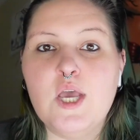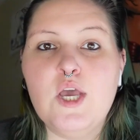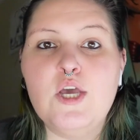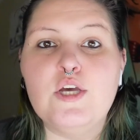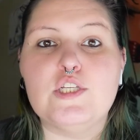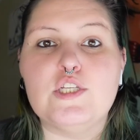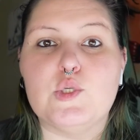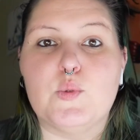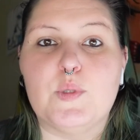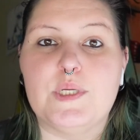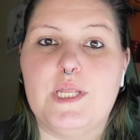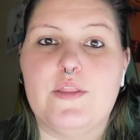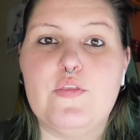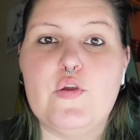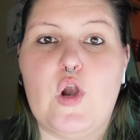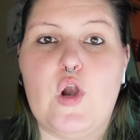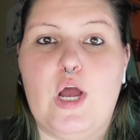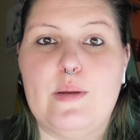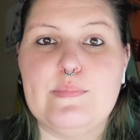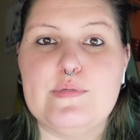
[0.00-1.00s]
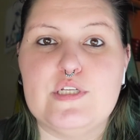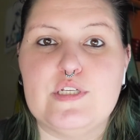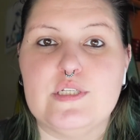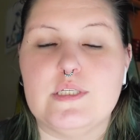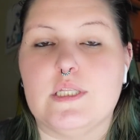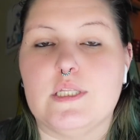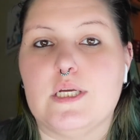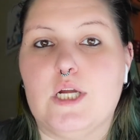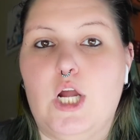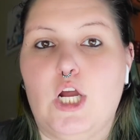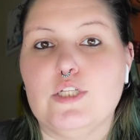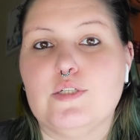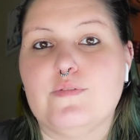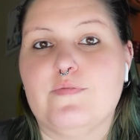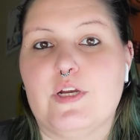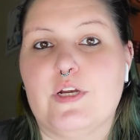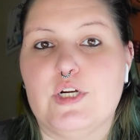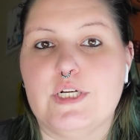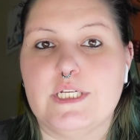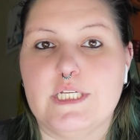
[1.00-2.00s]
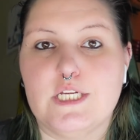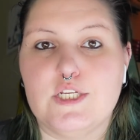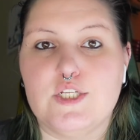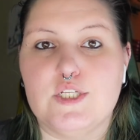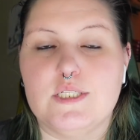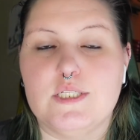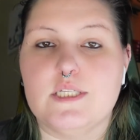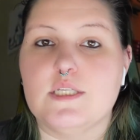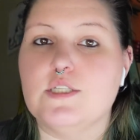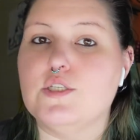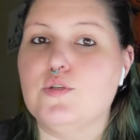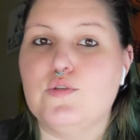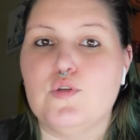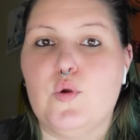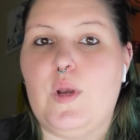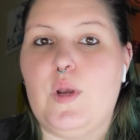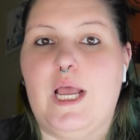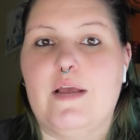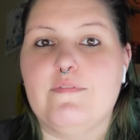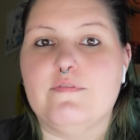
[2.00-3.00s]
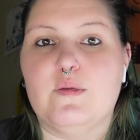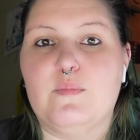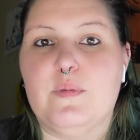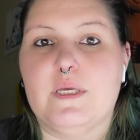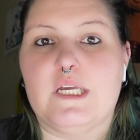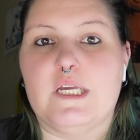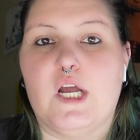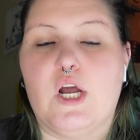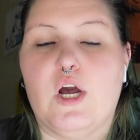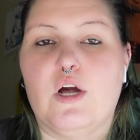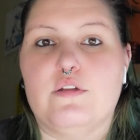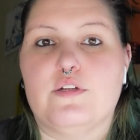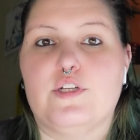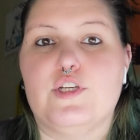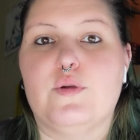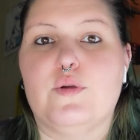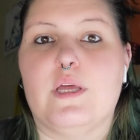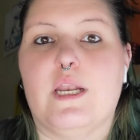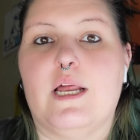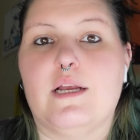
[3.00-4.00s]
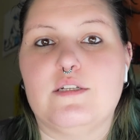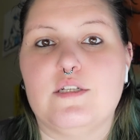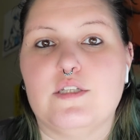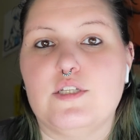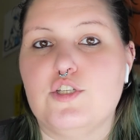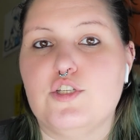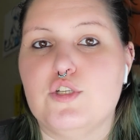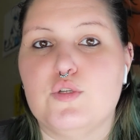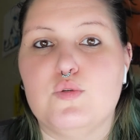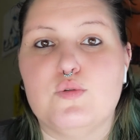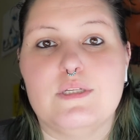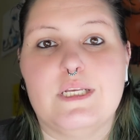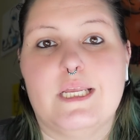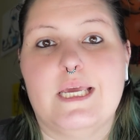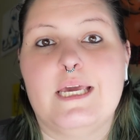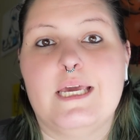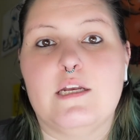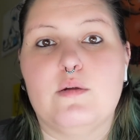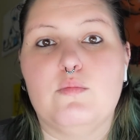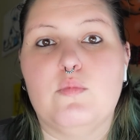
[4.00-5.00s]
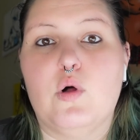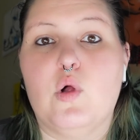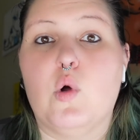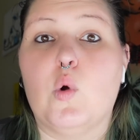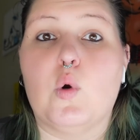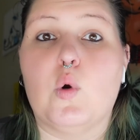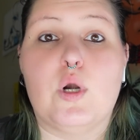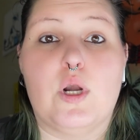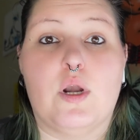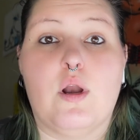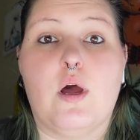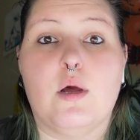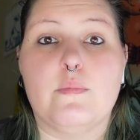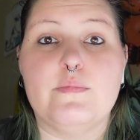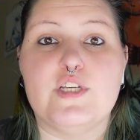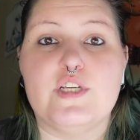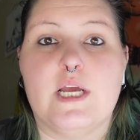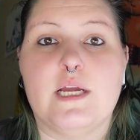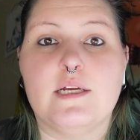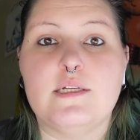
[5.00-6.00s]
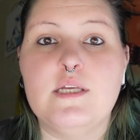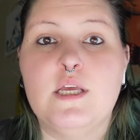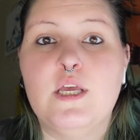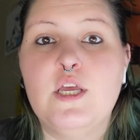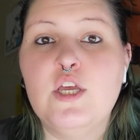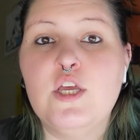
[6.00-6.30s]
So another option to the color variations is you don't have to pick a color. You could actually choose an animal or an object.